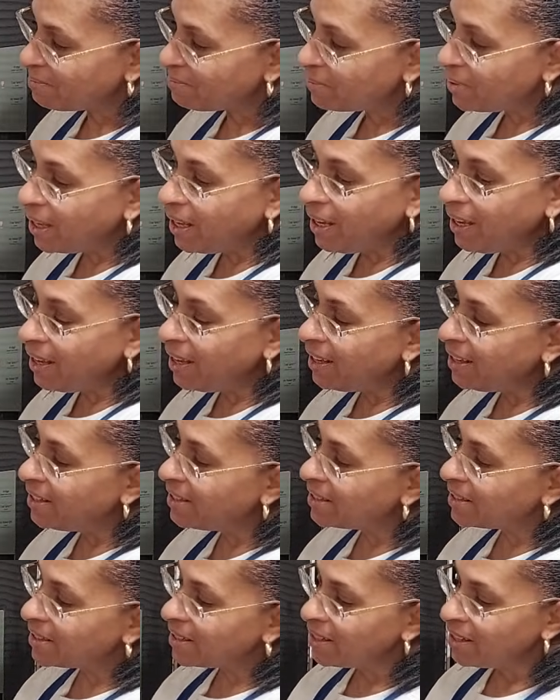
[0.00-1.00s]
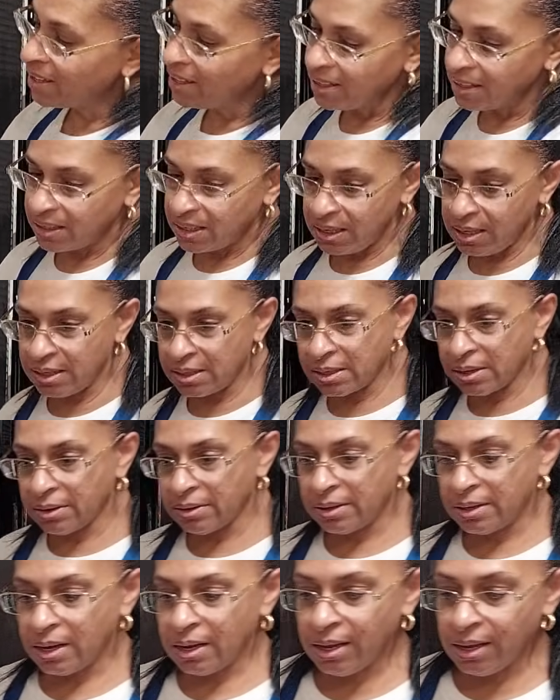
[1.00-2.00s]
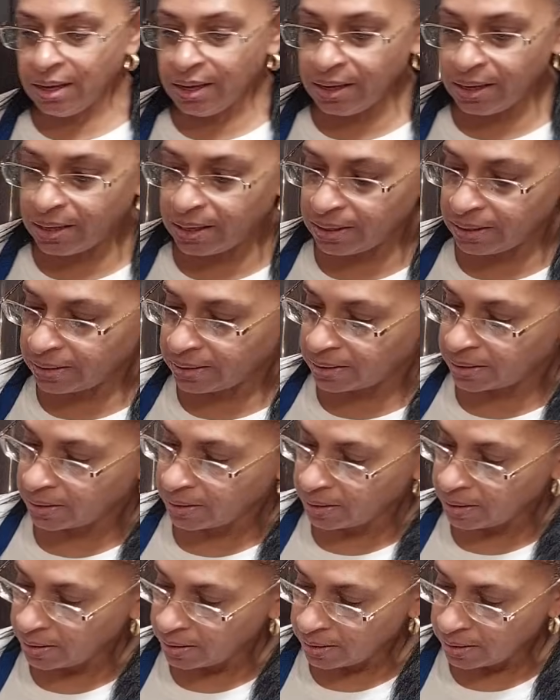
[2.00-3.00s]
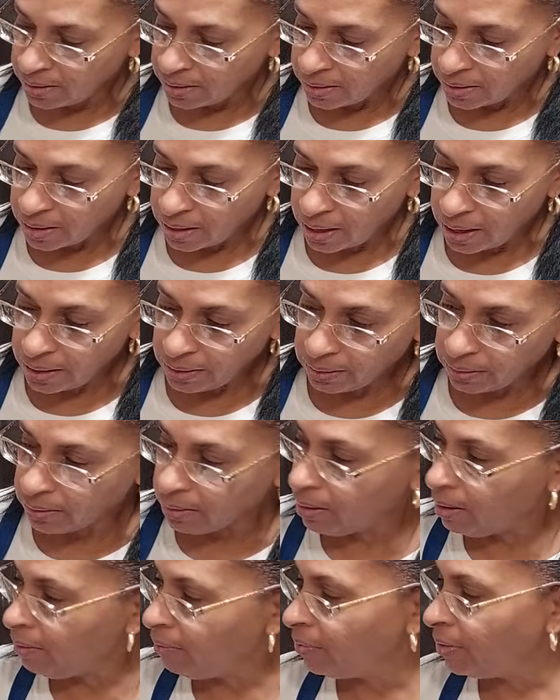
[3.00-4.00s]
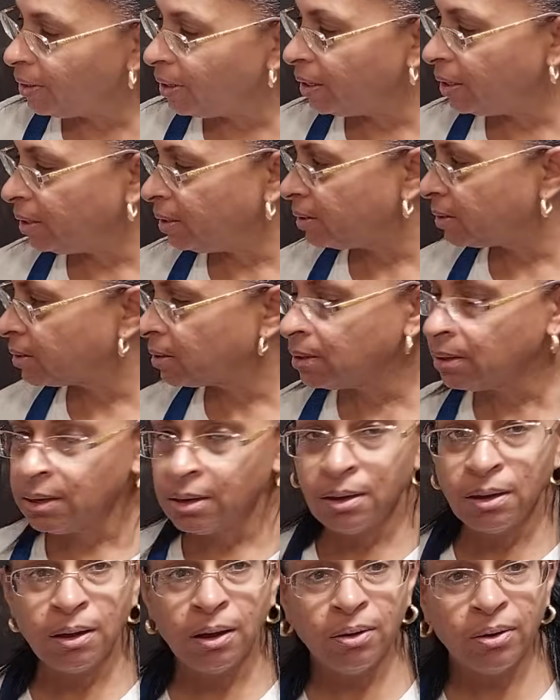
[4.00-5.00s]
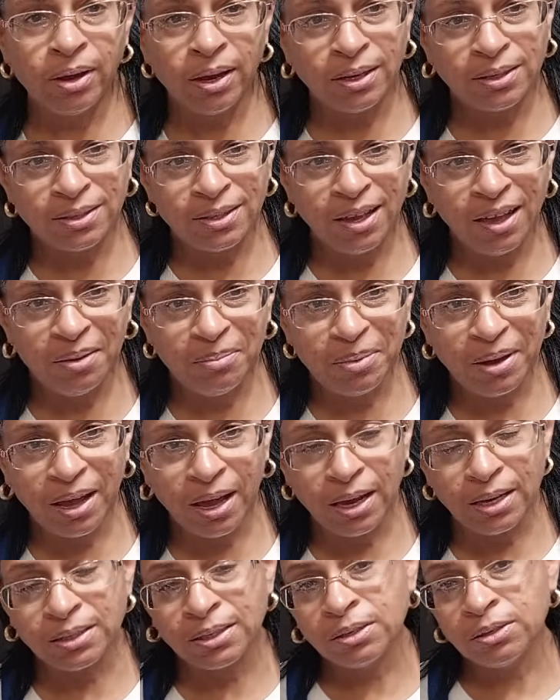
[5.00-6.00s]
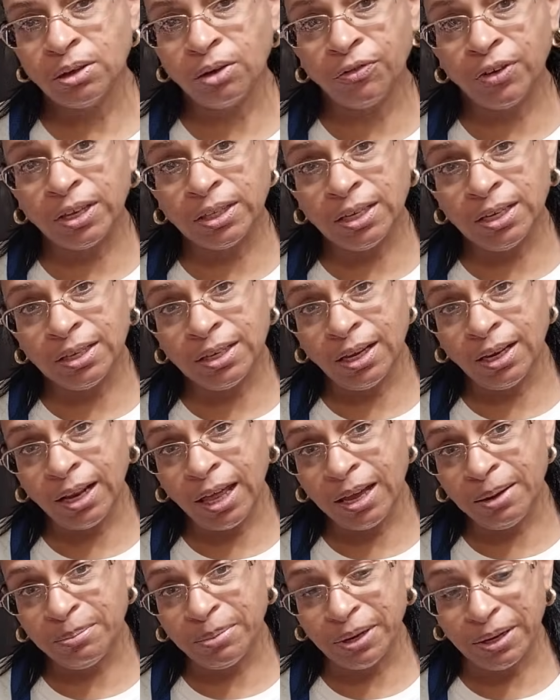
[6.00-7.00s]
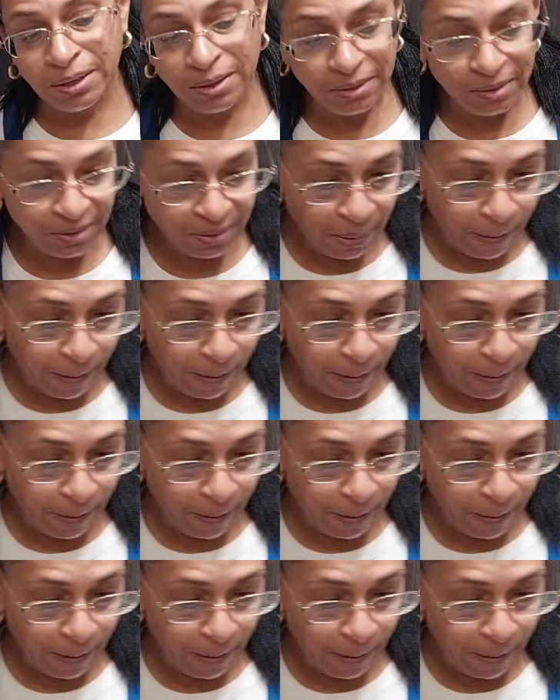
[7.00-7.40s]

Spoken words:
These are nice. I love these. Okay, stay up, guys. Don't forget to hit that like button.